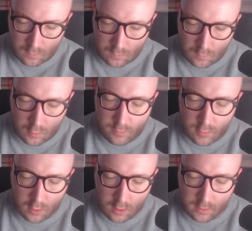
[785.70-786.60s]
One
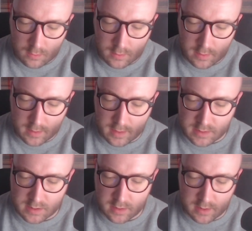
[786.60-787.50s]
more
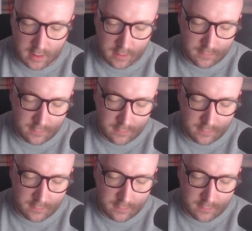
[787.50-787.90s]
excerpt here